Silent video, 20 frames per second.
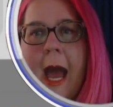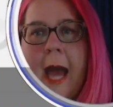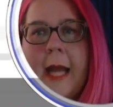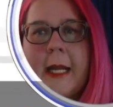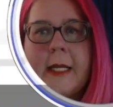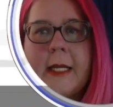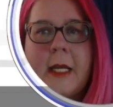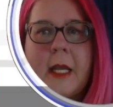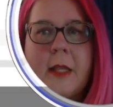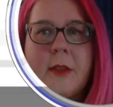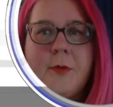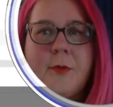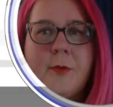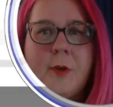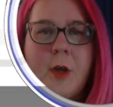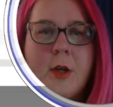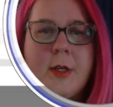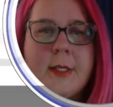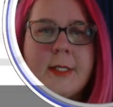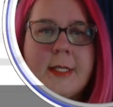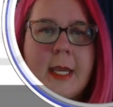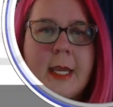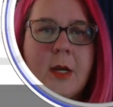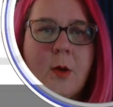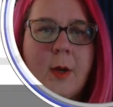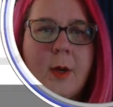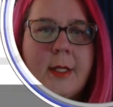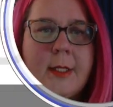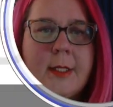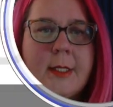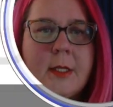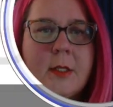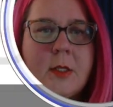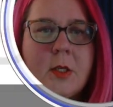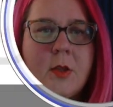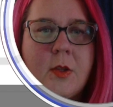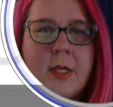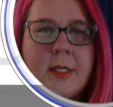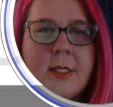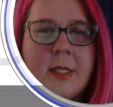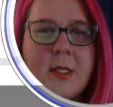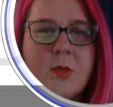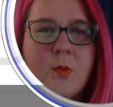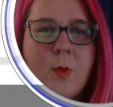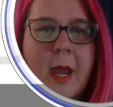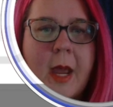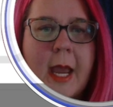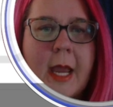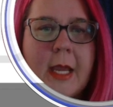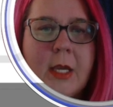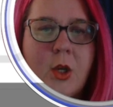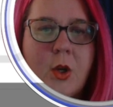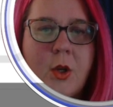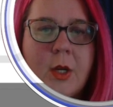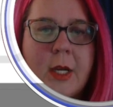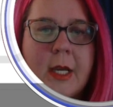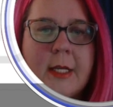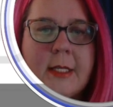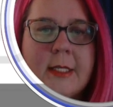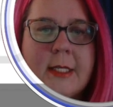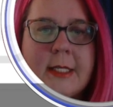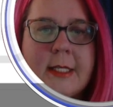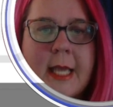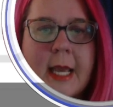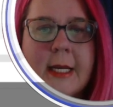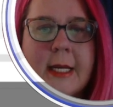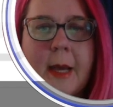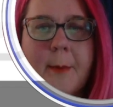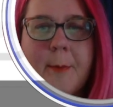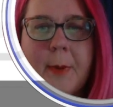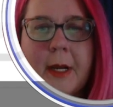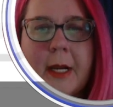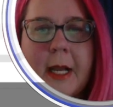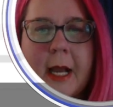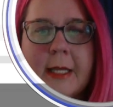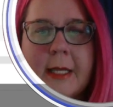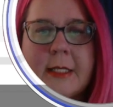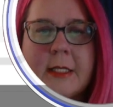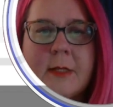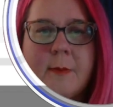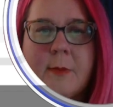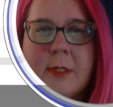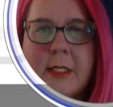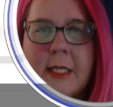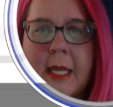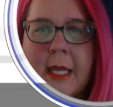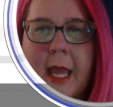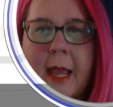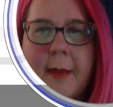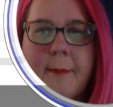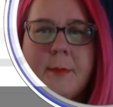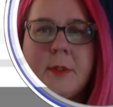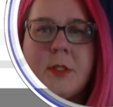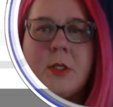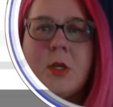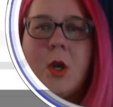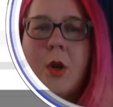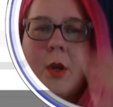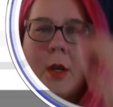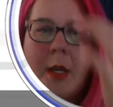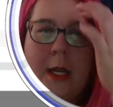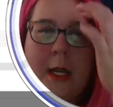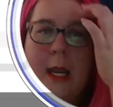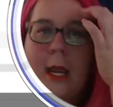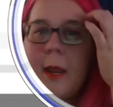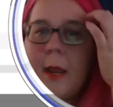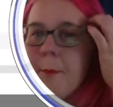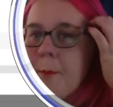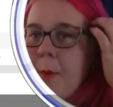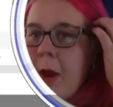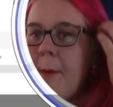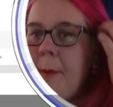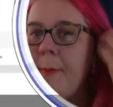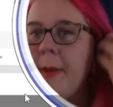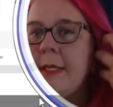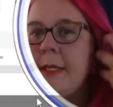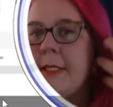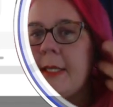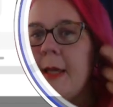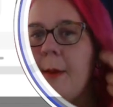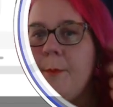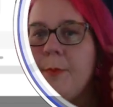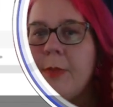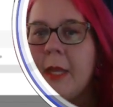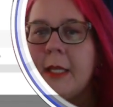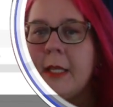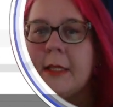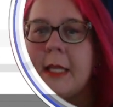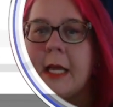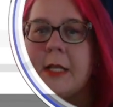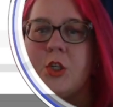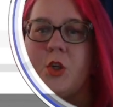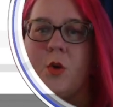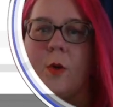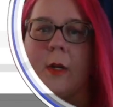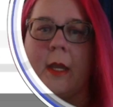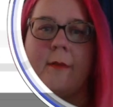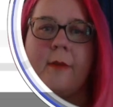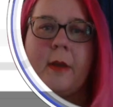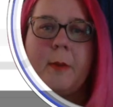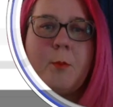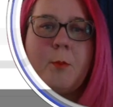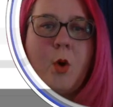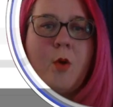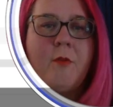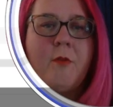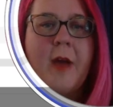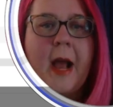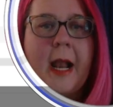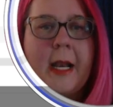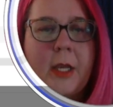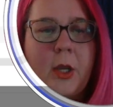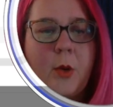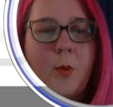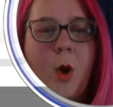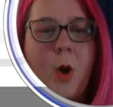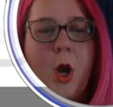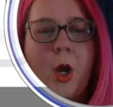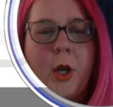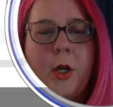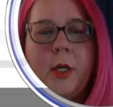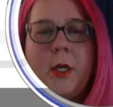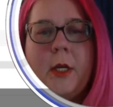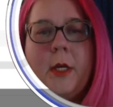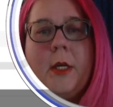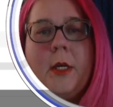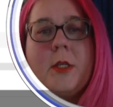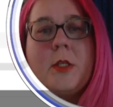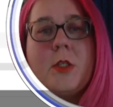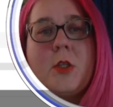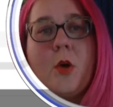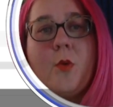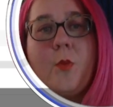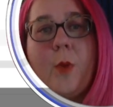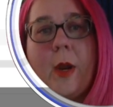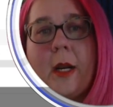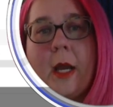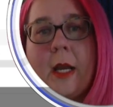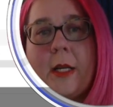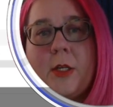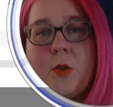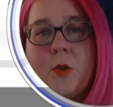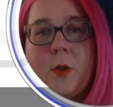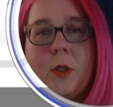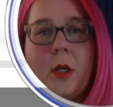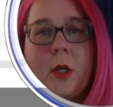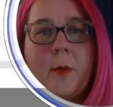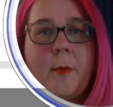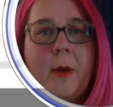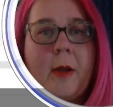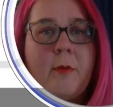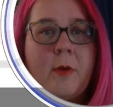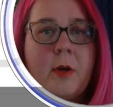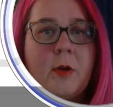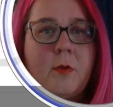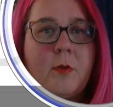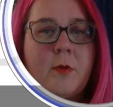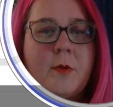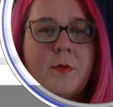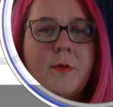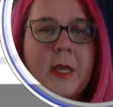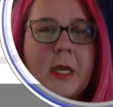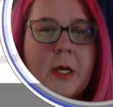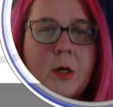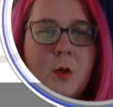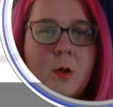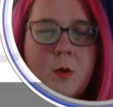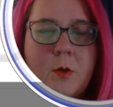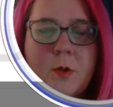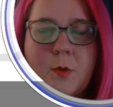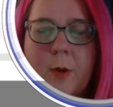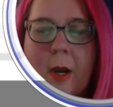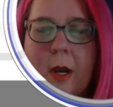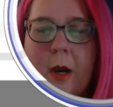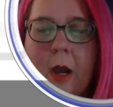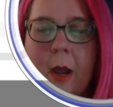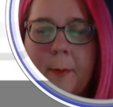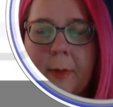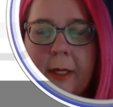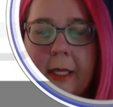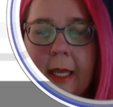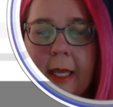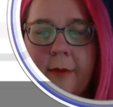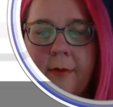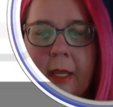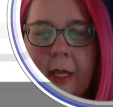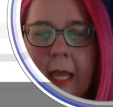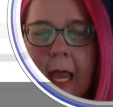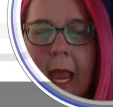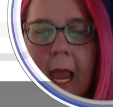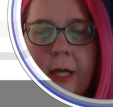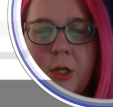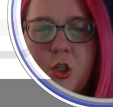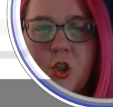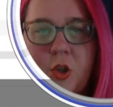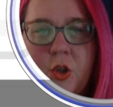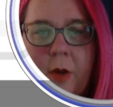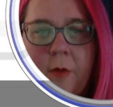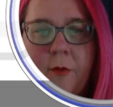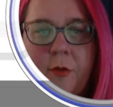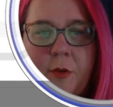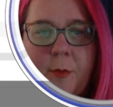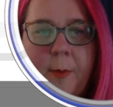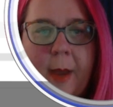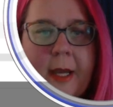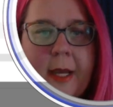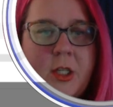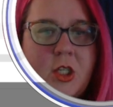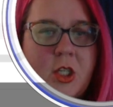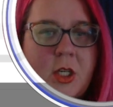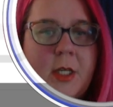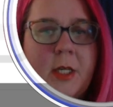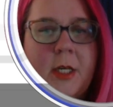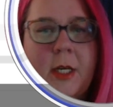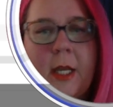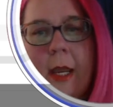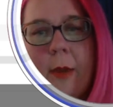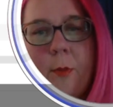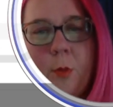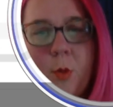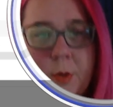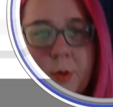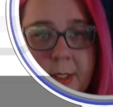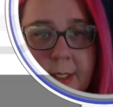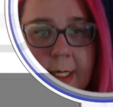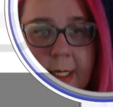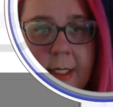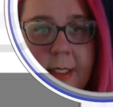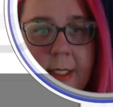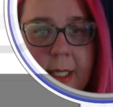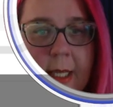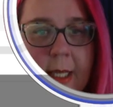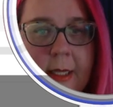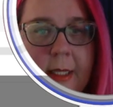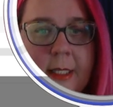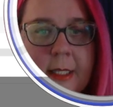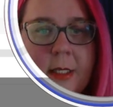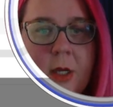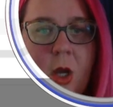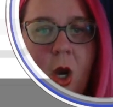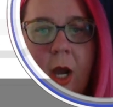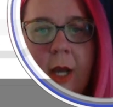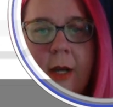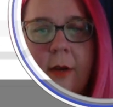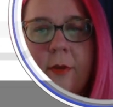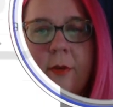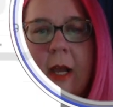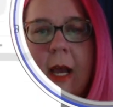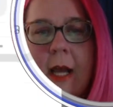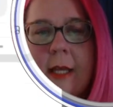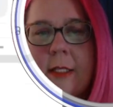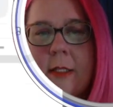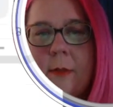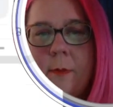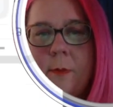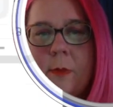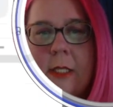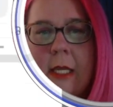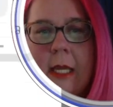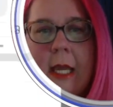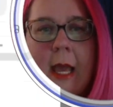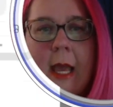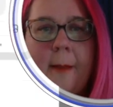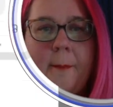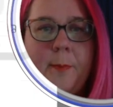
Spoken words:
another flow sequence. So this is where you can set up a custom DM. So it might be something that you're giving more value on. So when I do a lot of my riddle reveals where I'm giving extra information, it will sit in this kind of custom DM.